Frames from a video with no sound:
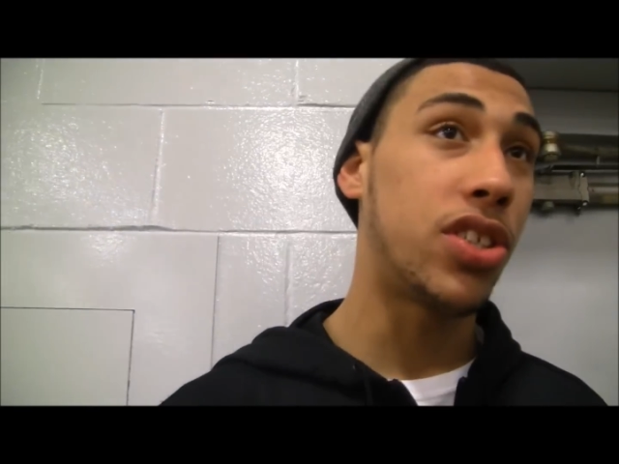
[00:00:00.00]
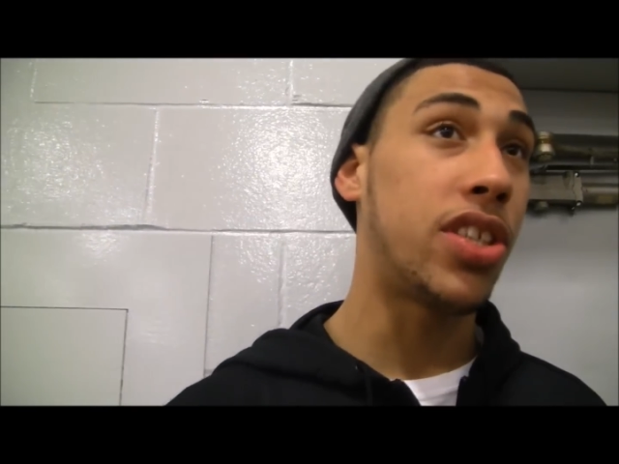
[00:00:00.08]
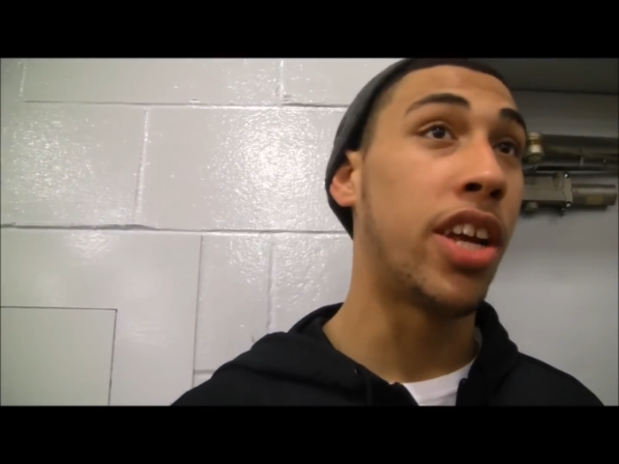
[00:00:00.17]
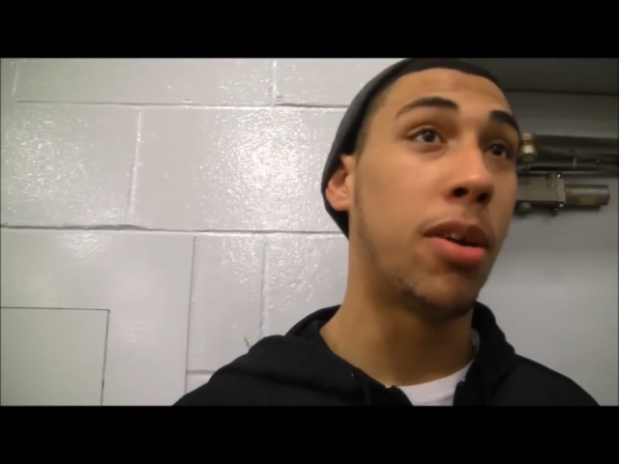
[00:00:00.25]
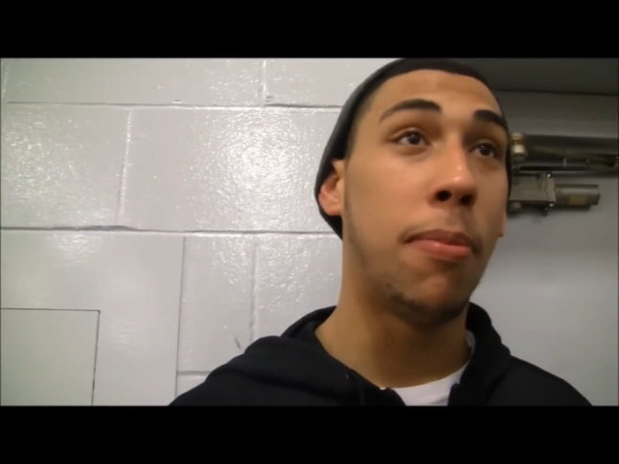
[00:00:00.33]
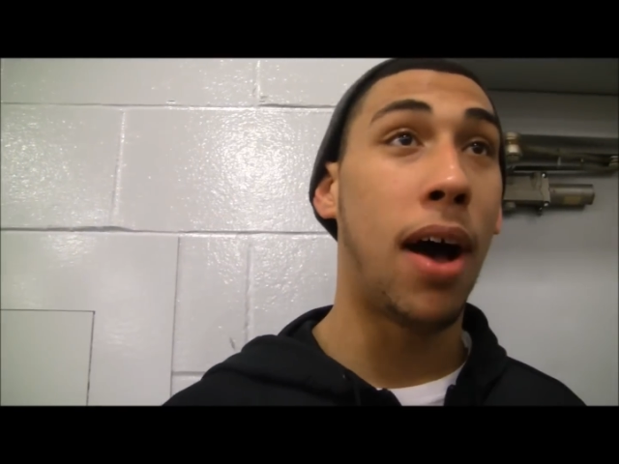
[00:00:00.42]

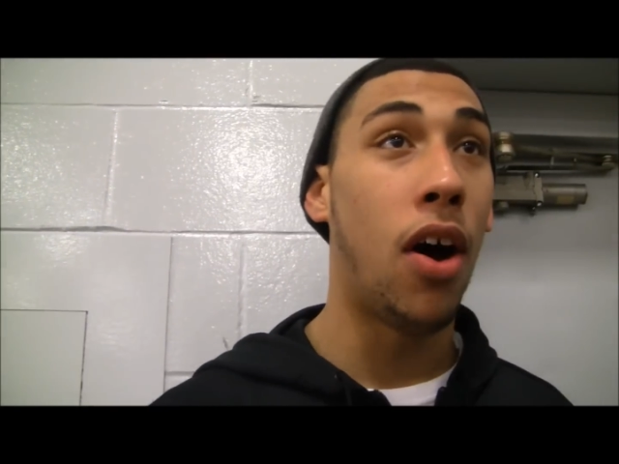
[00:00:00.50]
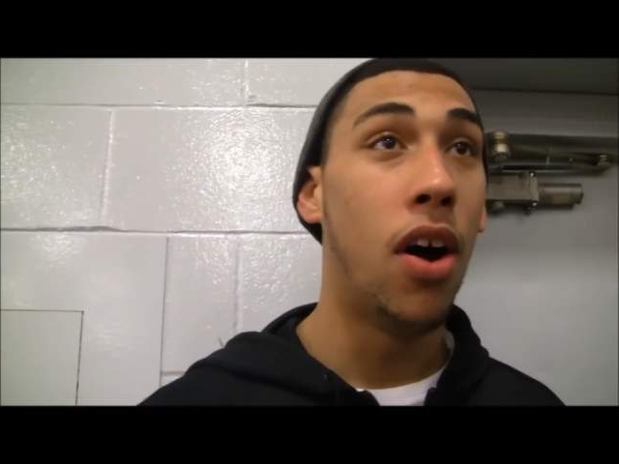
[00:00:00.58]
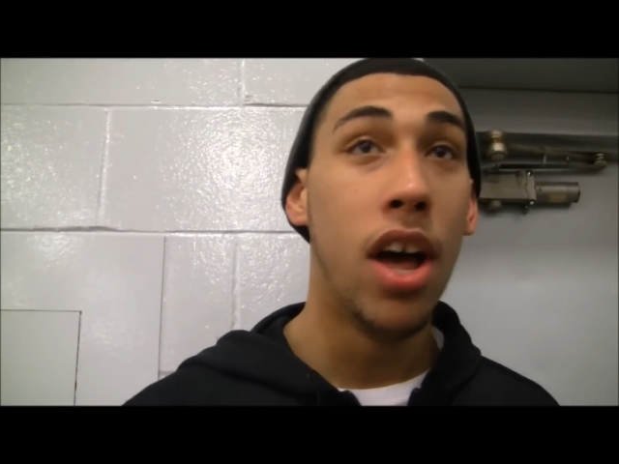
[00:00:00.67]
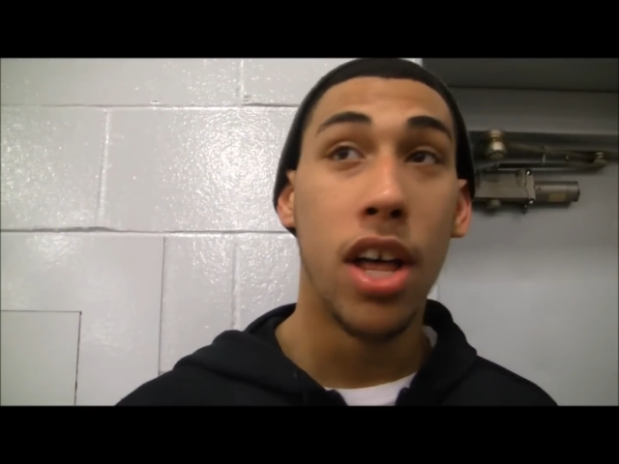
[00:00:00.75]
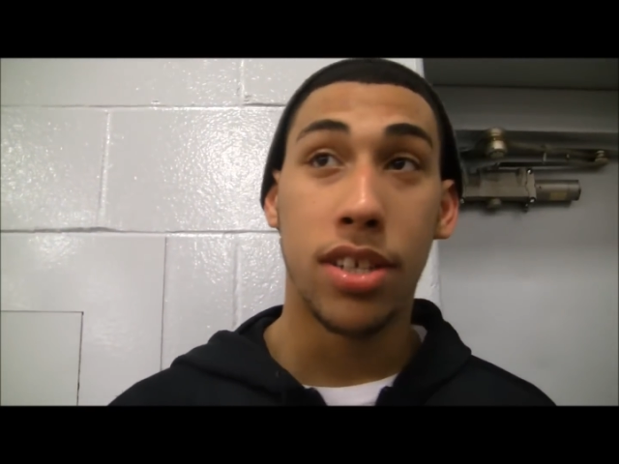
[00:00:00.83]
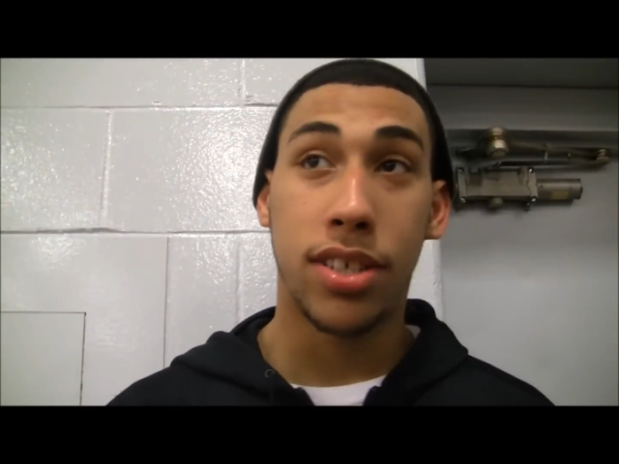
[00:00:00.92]
just think
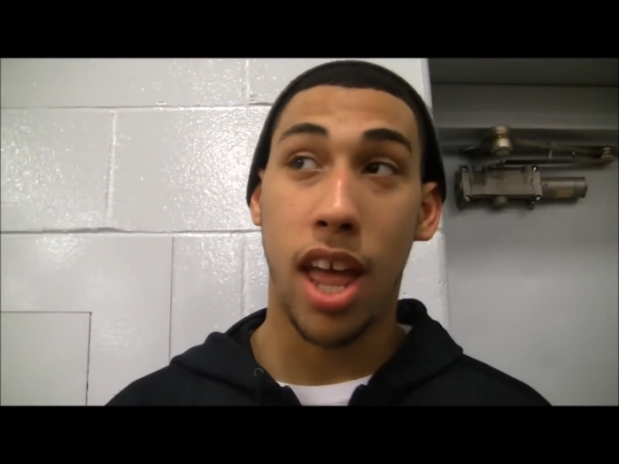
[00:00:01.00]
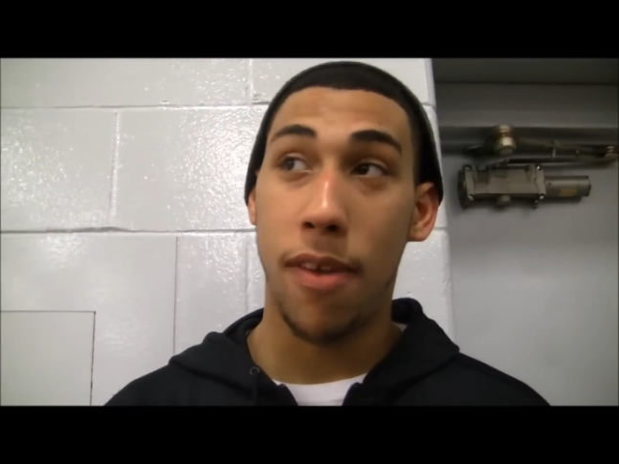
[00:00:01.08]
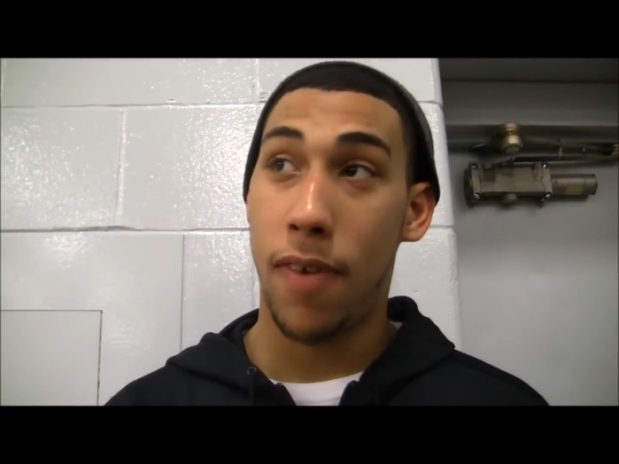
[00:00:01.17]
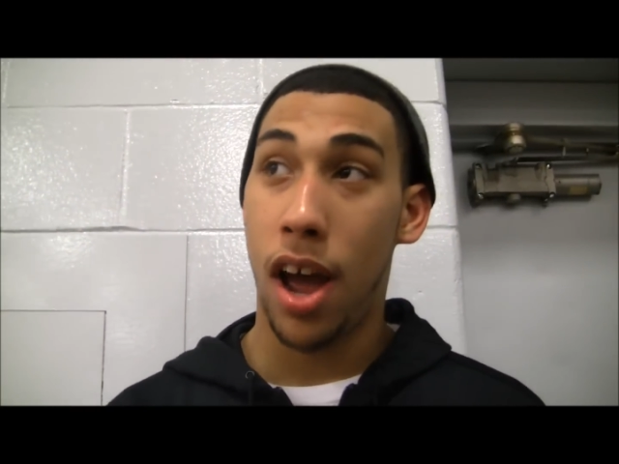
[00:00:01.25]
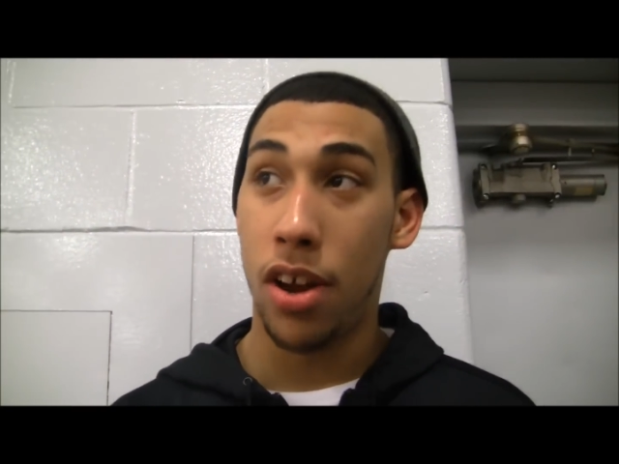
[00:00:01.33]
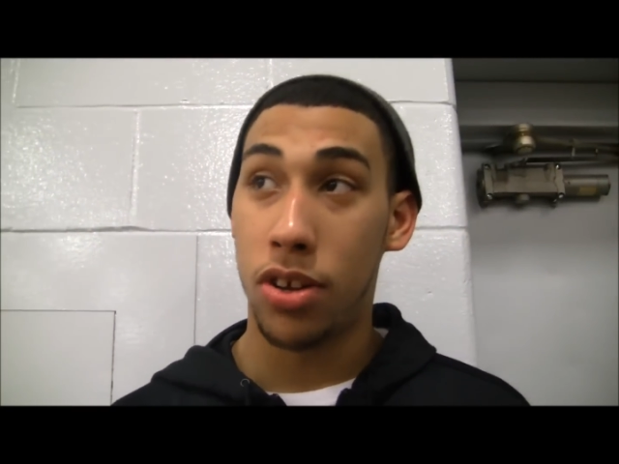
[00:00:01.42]
about
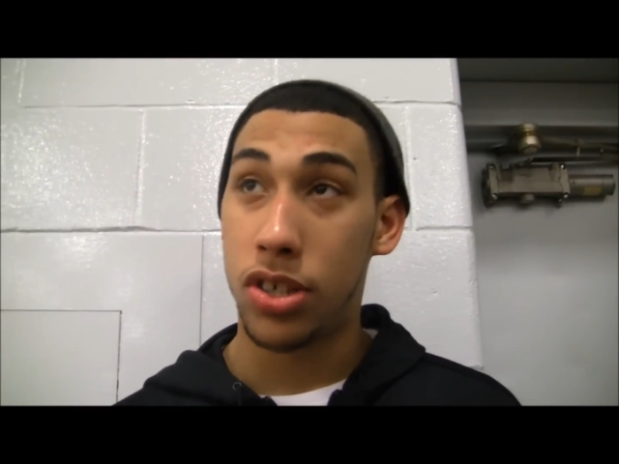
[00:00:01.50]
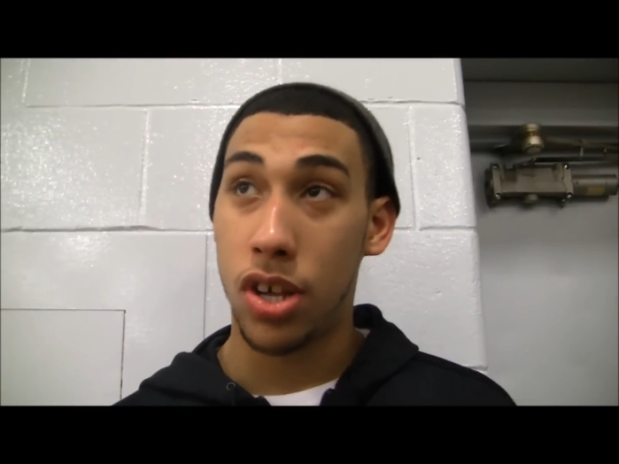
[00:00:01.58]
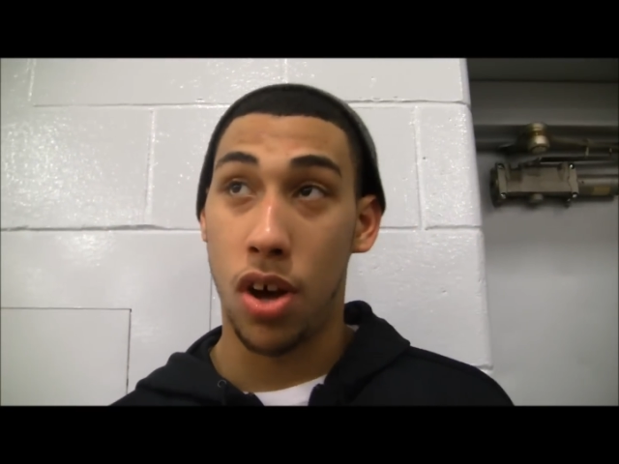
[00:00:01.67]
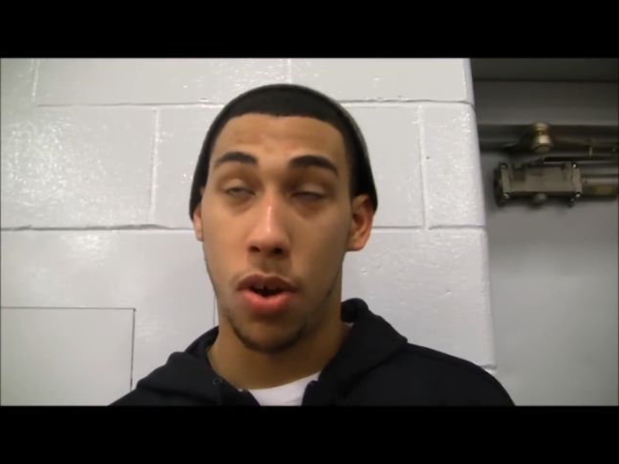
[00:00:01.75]
state finals.